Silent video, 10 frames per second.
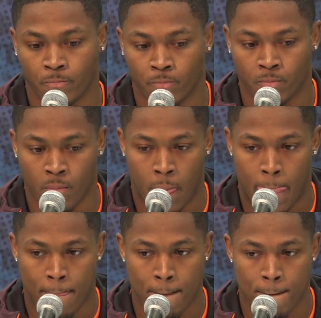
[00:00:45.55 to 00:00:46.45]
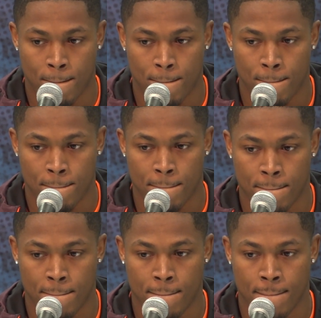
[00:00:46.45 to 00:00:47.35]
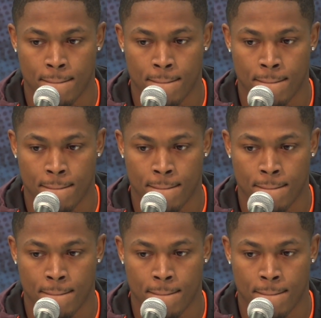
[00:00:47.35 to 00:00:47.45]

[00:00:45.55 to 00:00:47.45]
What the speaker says: Nobody speaks.